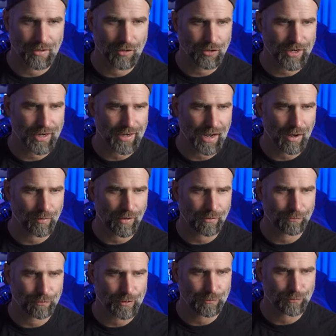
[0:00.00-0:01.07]
look here now, you
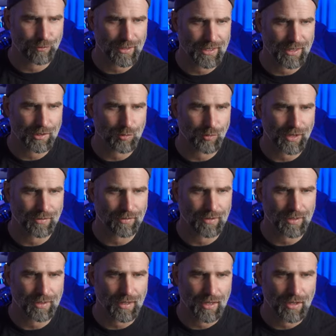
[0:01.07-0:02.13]
have fifteen and
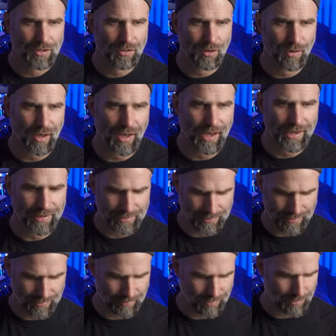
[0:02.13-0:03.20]
twenty, so I'm
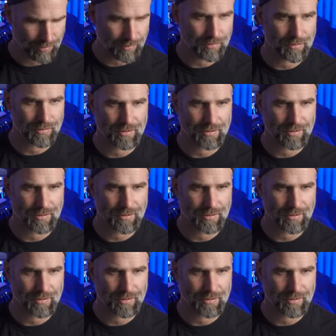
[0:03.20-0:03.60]
gonna